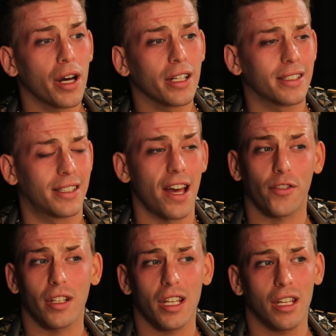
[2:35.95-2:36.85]
but
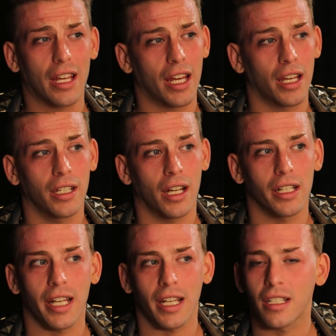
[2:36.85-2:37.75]
definitely in a
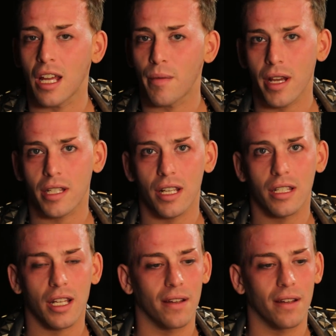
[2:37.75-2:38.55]
day-to-day -day basis,